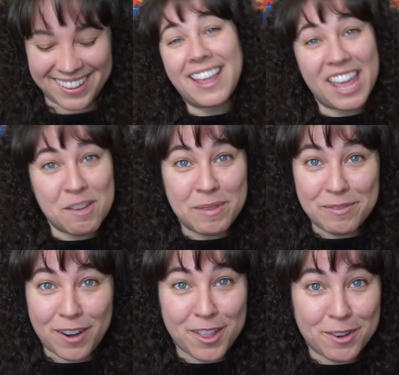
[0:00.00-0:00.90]
That
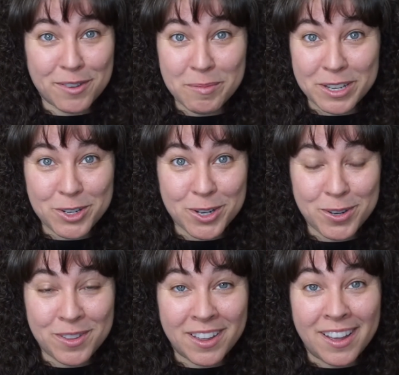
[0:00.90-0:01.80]
can't be farther from the
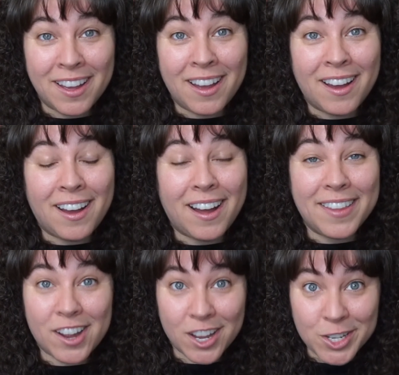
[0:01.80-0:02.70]
truth.
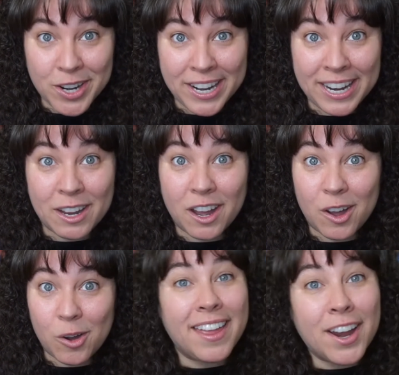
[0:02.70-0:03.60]
On the contrary,
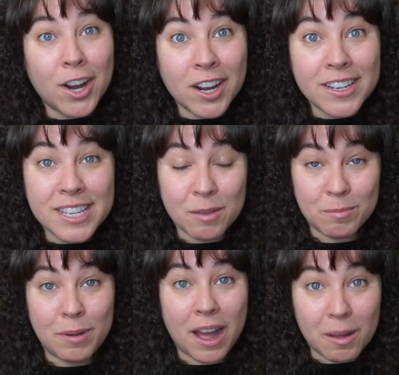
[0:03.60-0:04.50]
there are
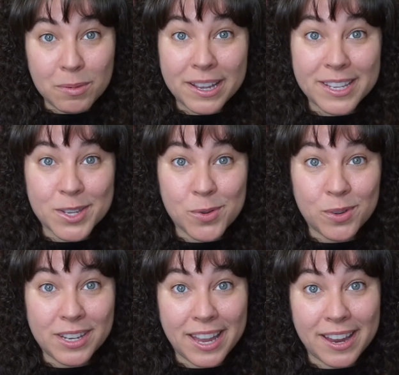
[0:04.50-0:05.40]
some public
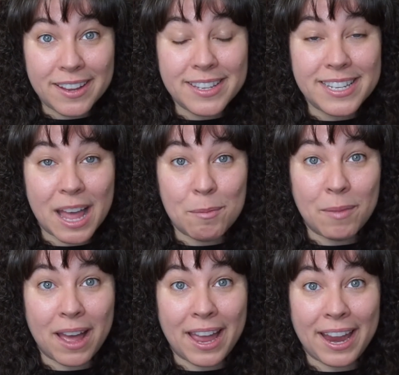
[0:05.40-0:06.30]
schooled kids
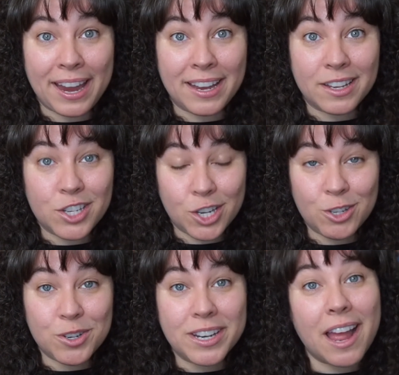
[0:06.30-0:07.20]
that my
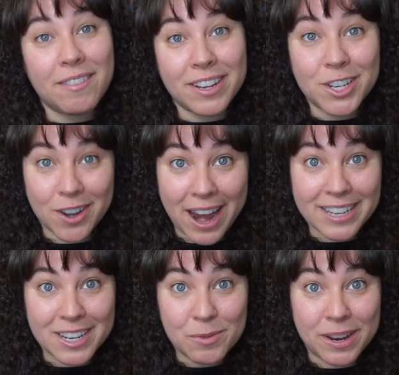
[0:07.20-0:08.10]
children have
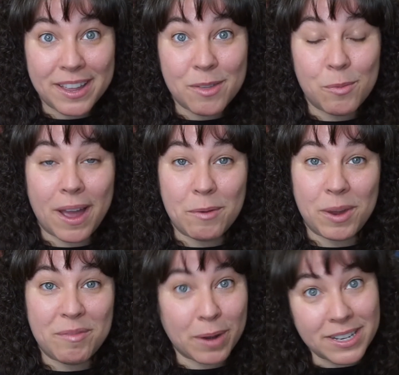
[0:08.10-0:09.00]
interacted with
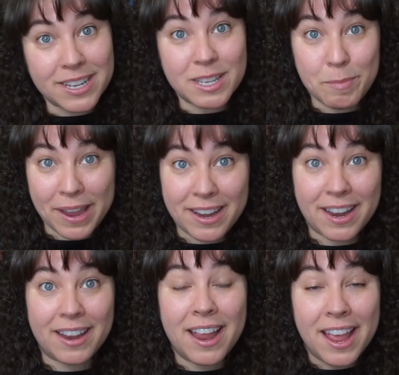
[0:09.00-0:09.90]
when we've
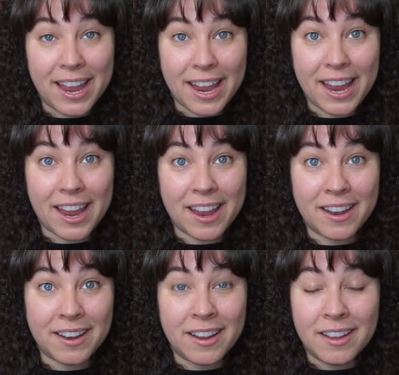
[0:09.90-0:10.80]
participated
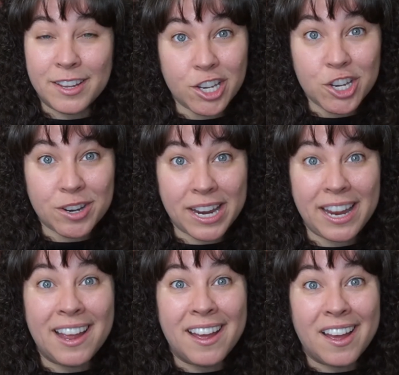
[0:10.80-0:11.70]
in
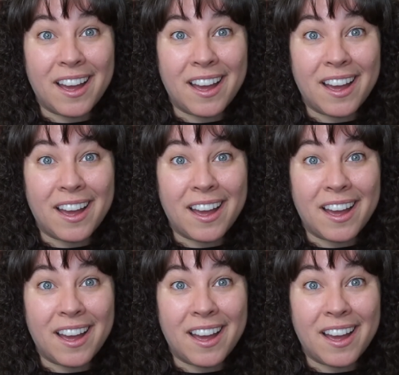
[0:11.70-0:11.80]
archery.